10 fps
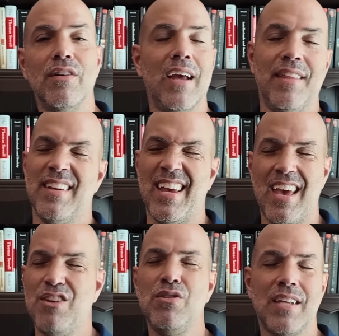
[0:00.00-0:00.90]
and
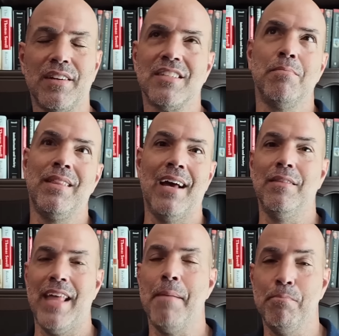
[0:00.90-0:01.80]
it, you can tell it doesn't mean
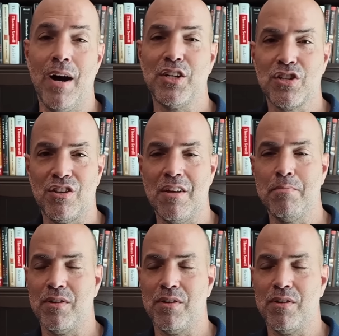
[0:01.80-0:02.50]
that that much to them.